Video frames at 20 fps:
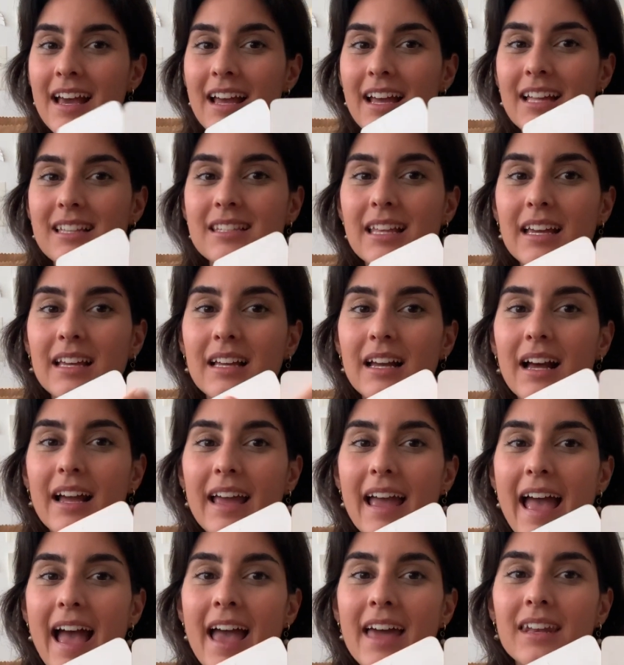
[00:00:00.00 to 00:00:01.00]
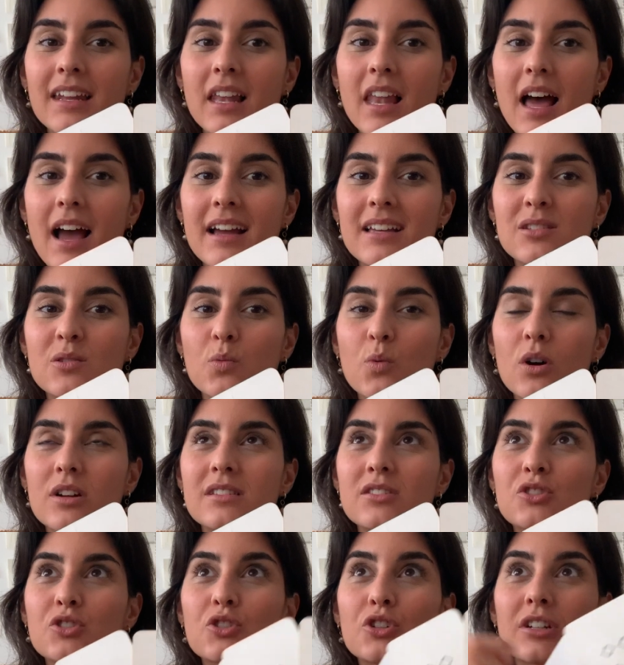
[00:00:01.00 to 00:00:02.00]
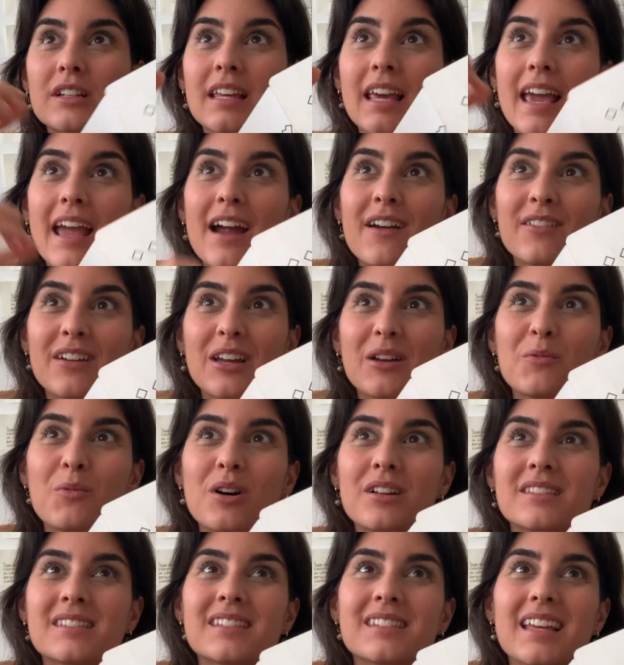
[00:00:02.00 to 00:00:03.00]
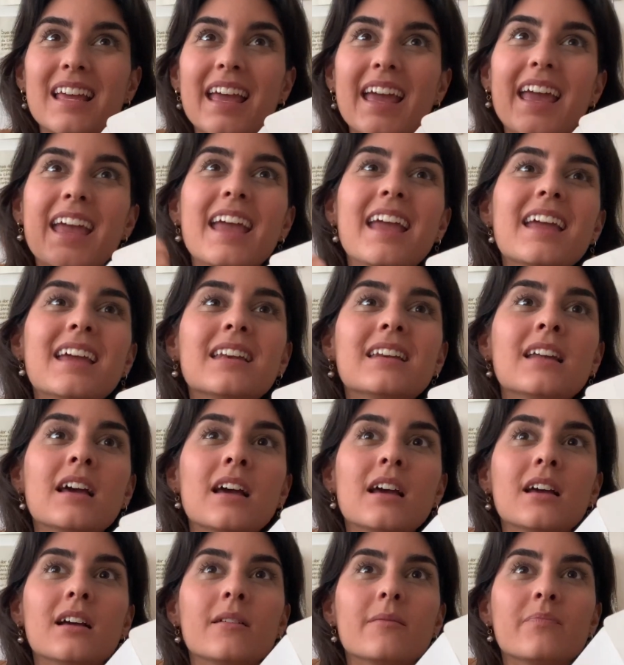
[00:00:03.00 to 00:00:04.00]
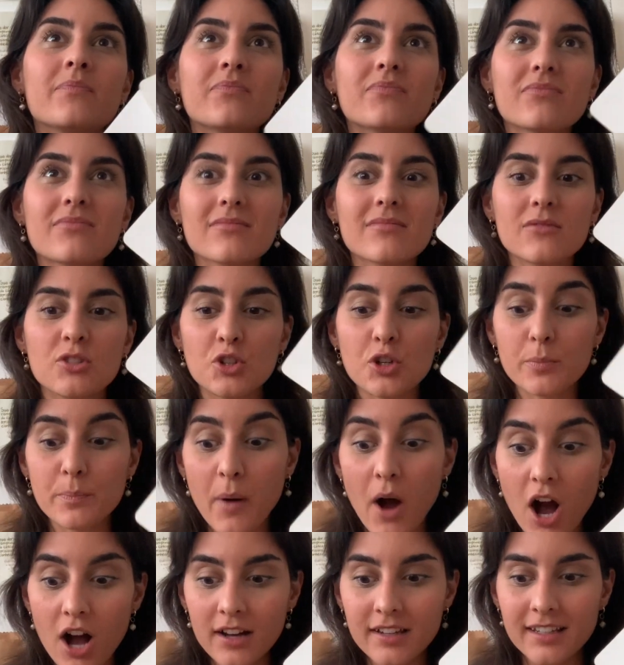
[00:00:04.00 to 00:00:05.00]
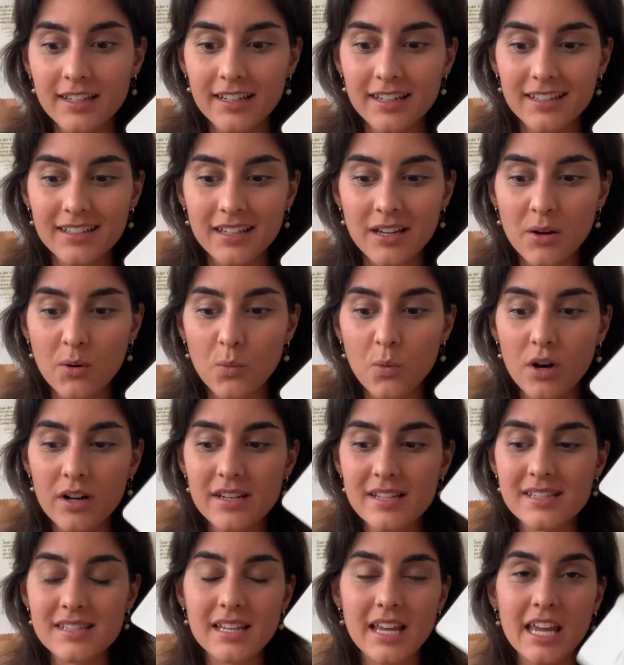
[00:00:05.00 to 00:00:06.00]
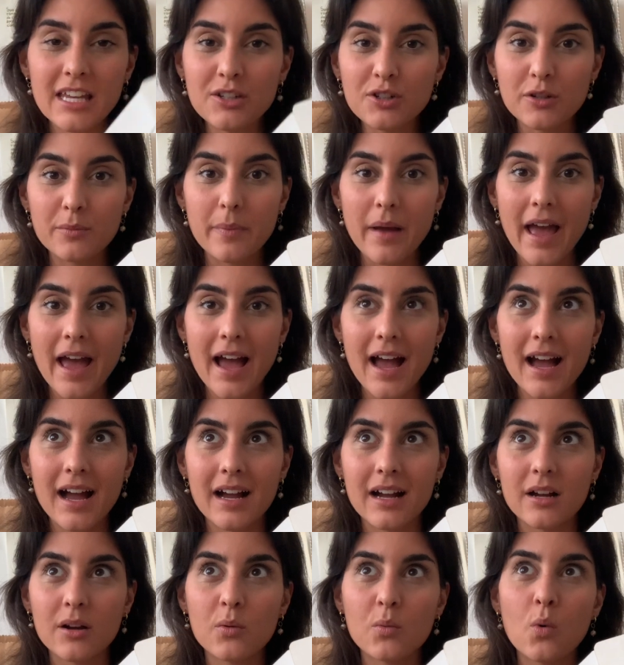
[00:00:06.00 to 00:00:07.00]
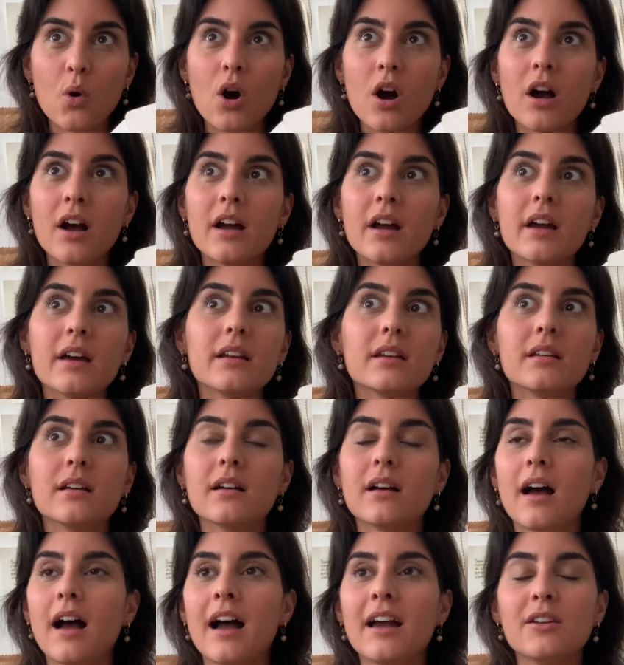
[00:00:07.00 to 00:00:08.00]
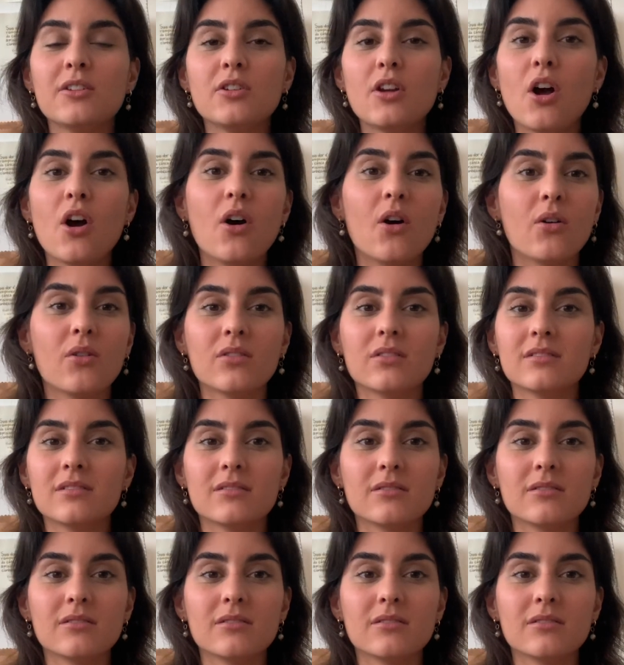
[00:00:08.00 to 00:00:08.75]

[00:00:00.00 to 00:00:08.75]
It's like analyze what you're carrying, what's in your pocket, what is in your bag, what, I don't know,